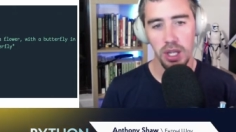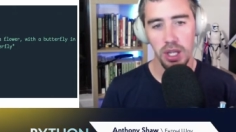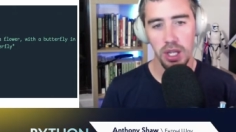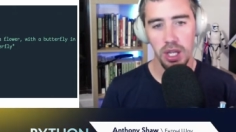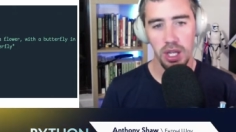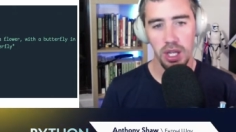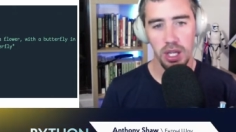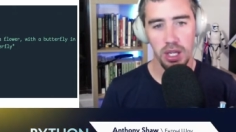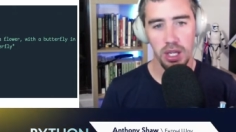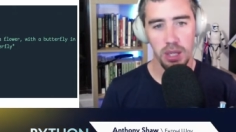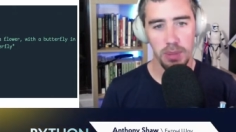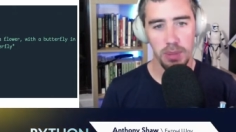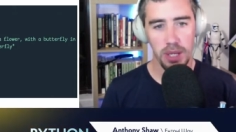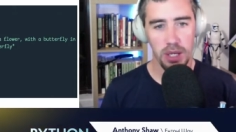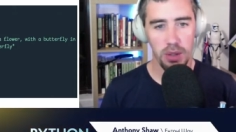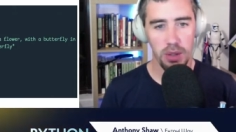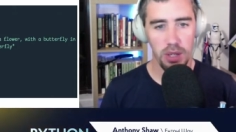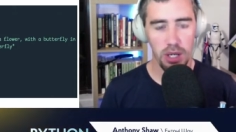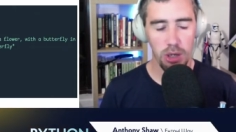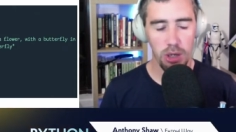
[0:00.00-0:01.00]
uh,
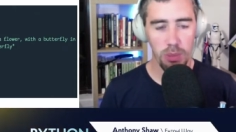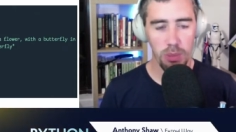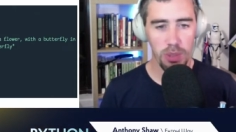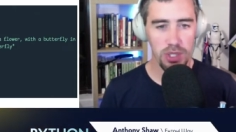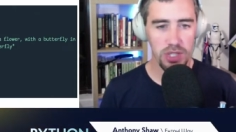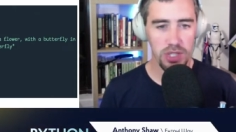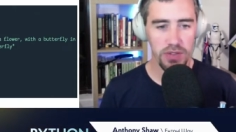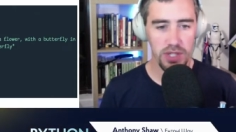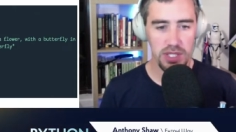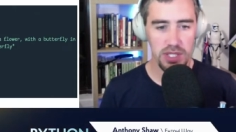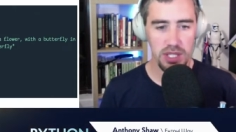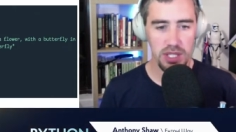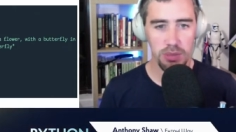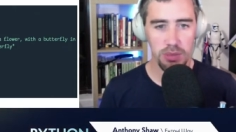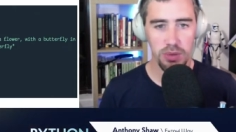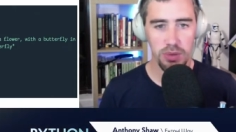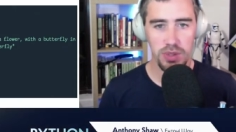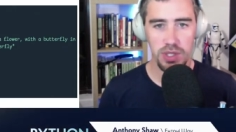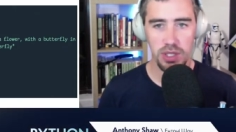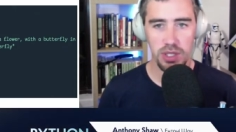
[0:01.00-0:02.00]
about a whole bunch of
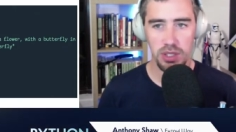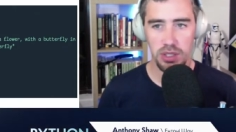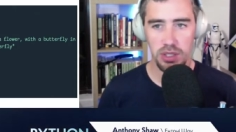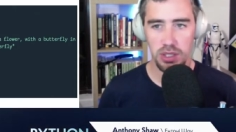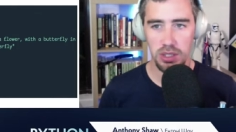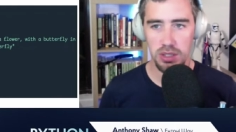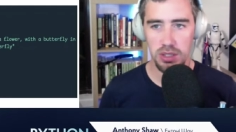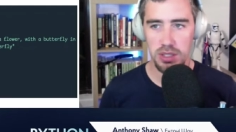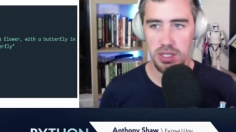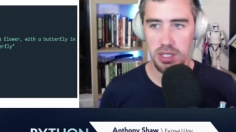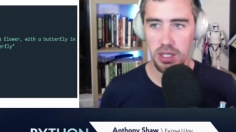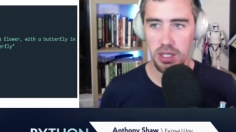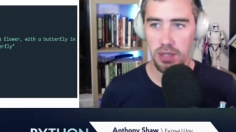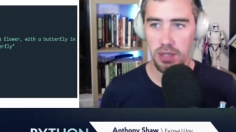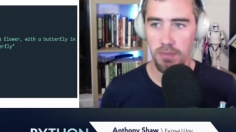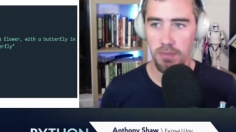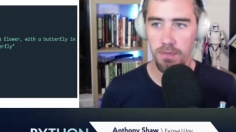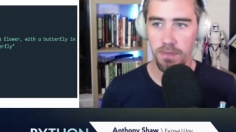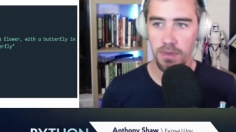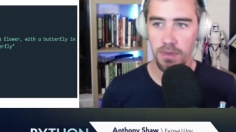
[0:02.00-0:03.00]
examples you can use. So
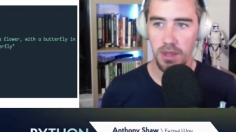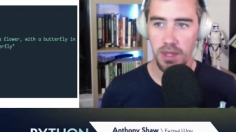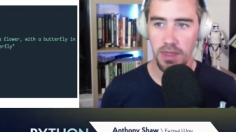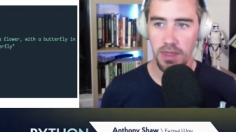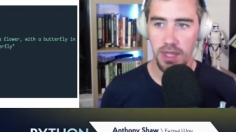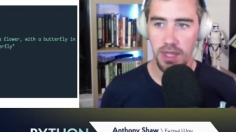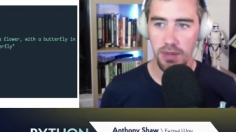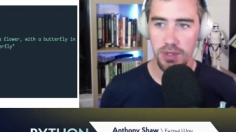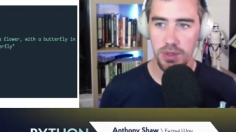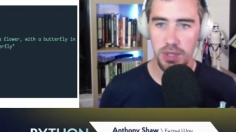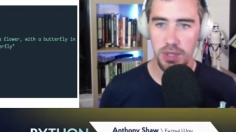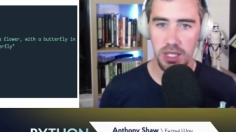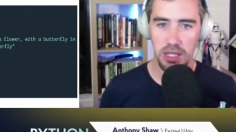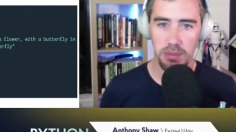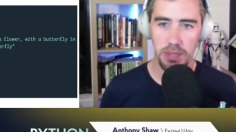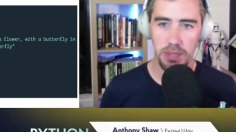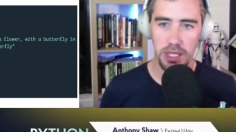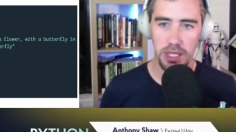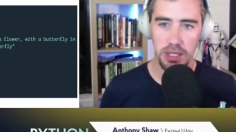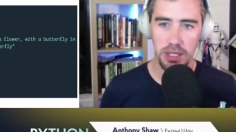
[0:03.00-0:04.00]
that was really the
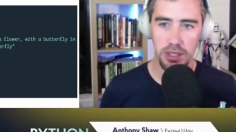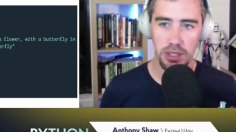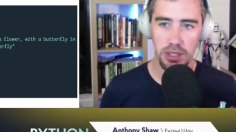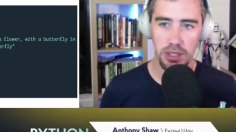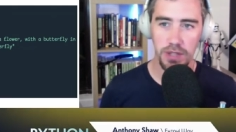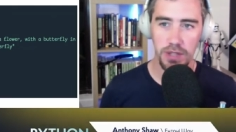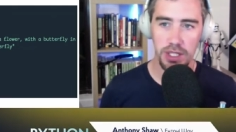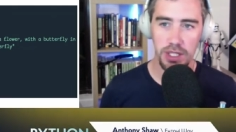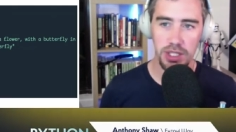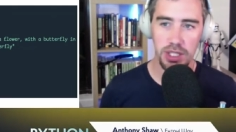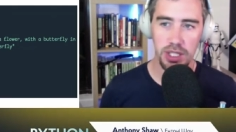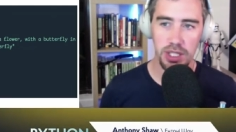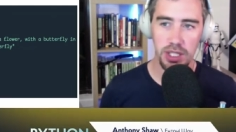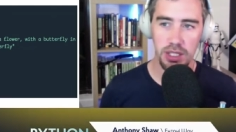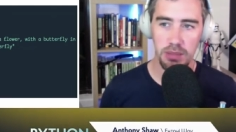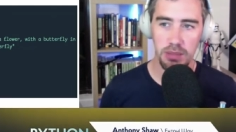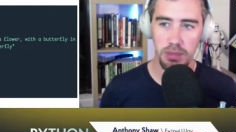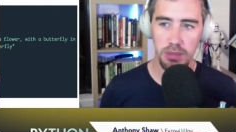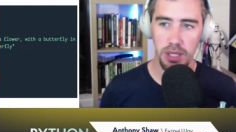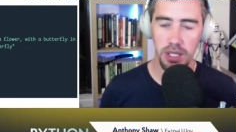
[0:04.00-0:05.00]
big new feature
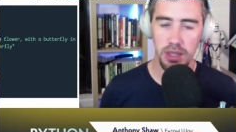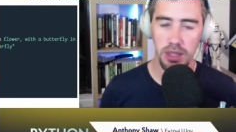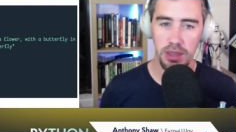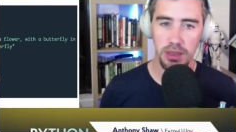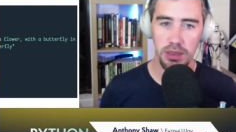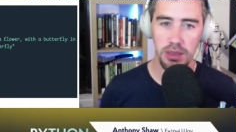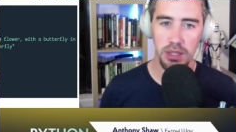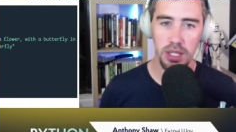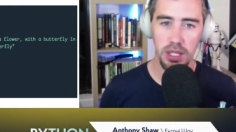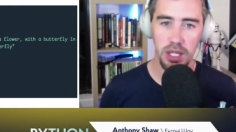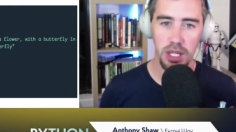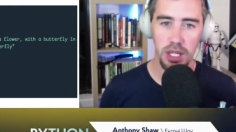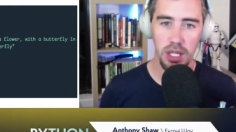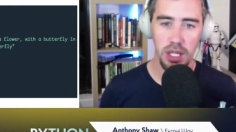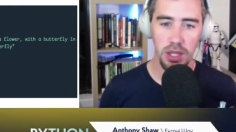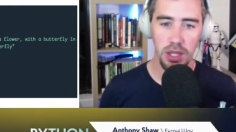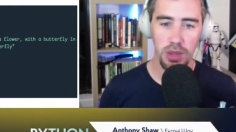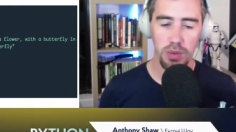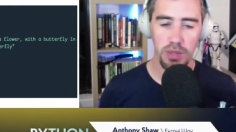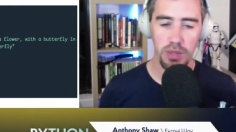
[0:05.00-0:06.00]
in Python
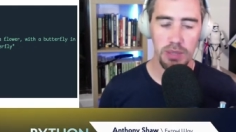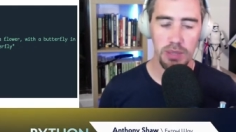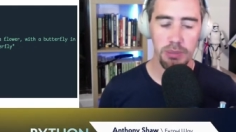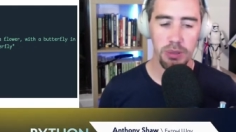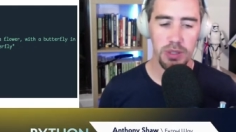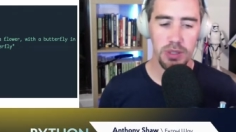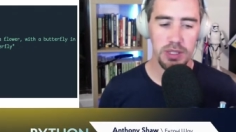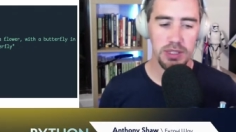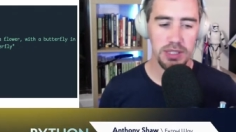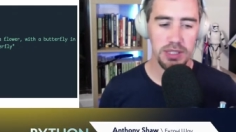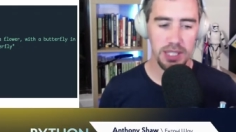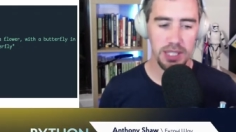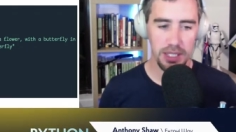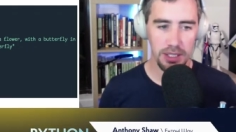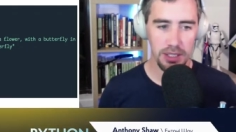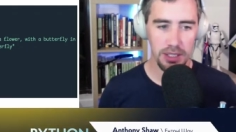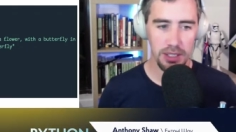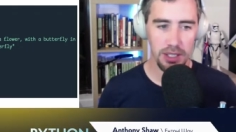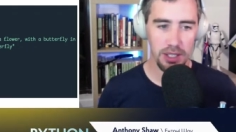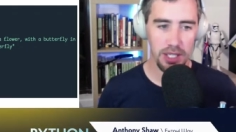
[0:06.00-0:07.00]

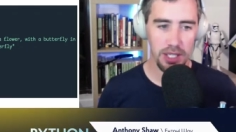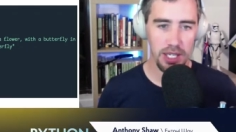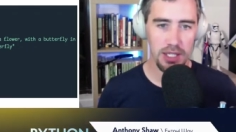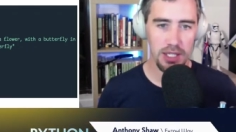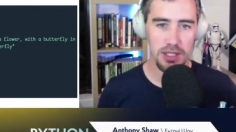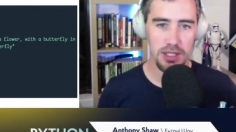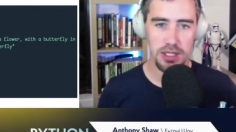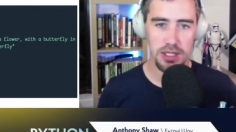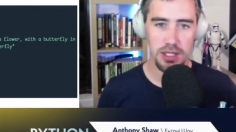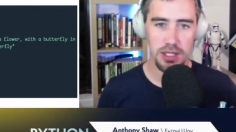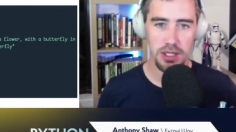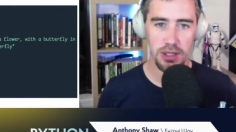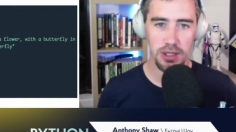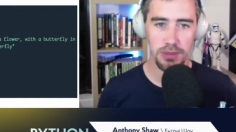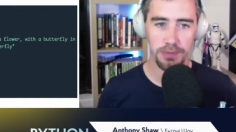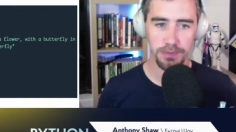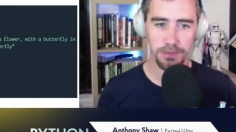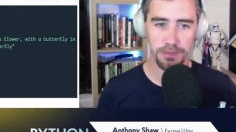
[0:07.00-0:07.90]
3.10. Okay, so